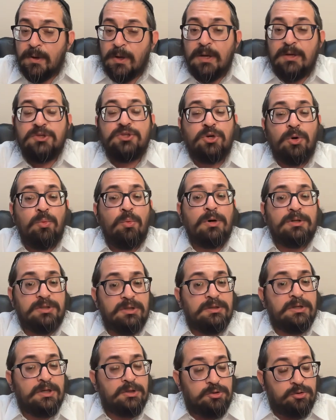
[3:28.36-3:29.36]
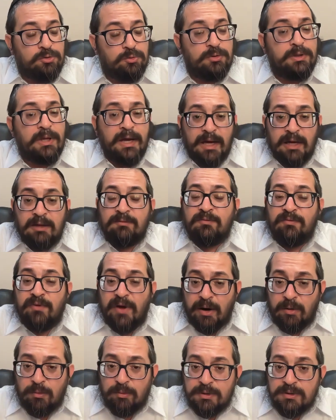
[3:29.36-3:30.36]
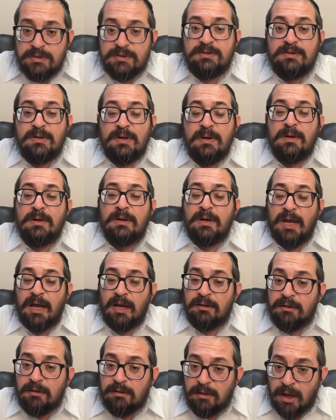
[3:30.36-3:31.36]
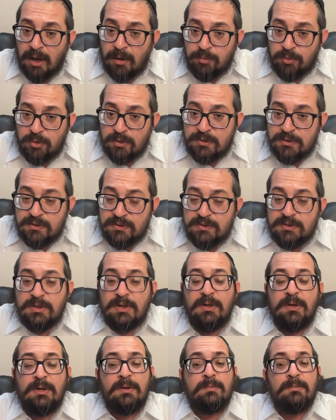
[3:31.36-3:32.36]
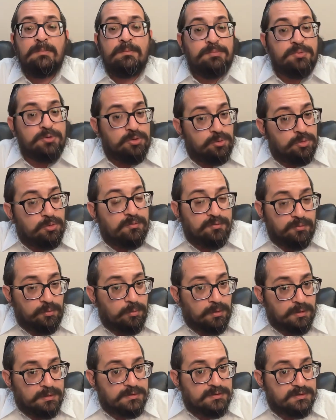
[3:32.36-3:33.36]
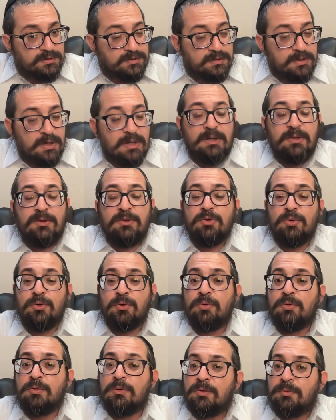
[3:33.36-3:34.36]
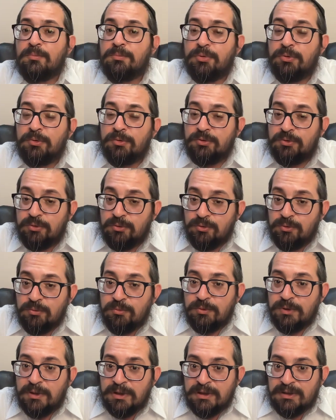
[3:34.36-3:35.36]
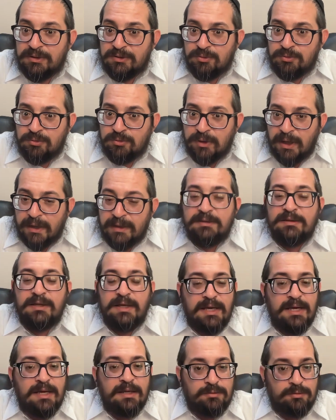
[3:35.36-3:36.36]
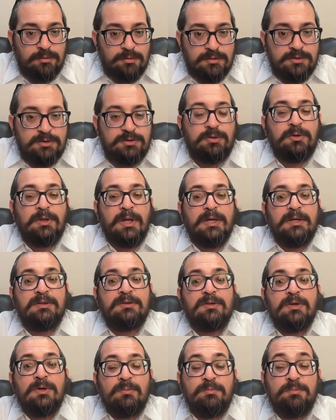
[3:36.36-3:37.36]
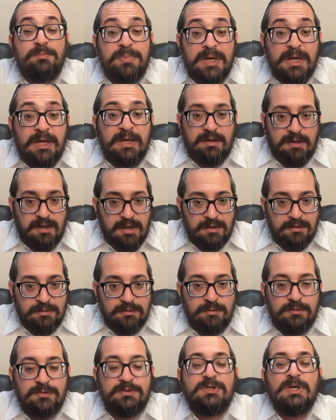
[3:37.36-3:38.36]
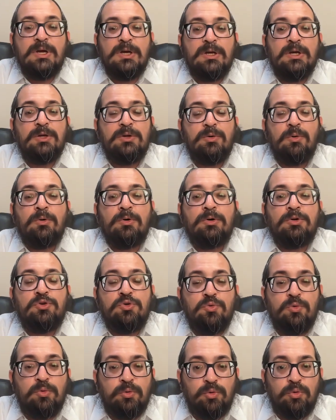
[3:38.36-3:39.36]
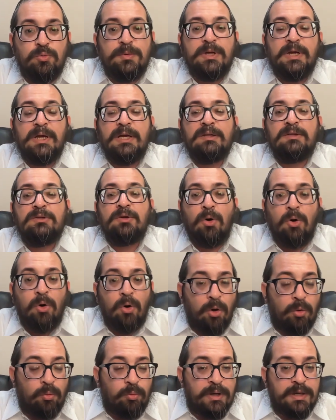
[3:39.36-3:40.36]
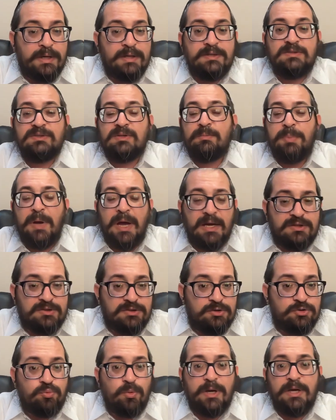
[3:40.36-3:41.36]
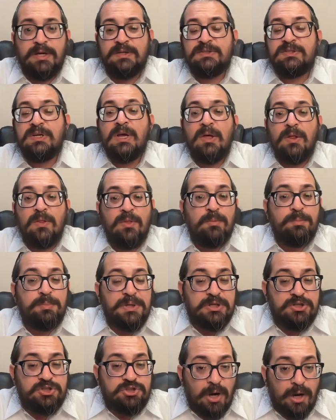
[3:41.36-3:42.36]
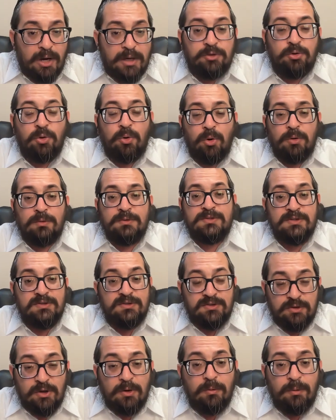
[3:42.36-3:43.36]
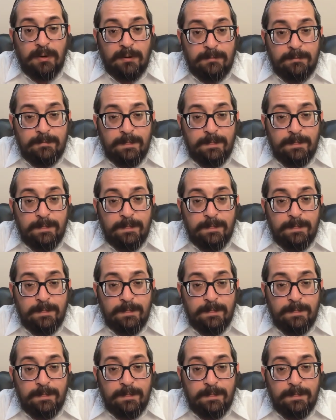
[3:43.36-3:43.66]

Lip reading: So what did they do? They had various candelabras, beautiful ones, to light candles, to light big candles, in order to illuminate the hallways, the passageways, the big giant halls, and so on.